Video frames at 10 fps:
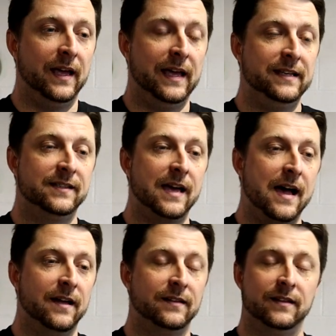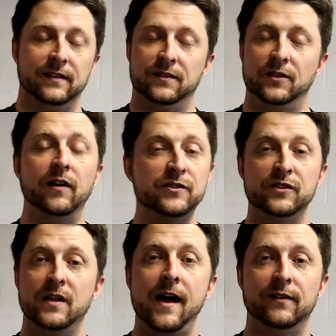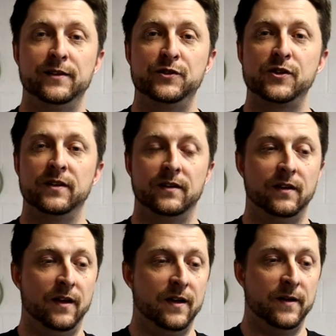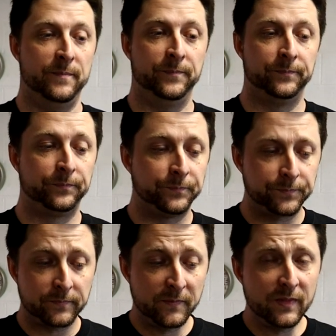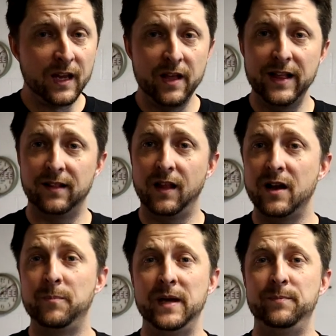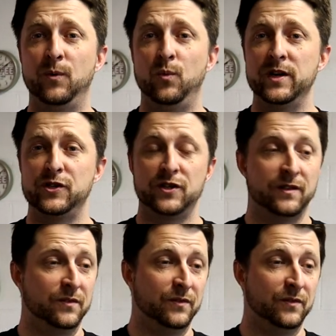He's got tons of knowledge that a lot of people wish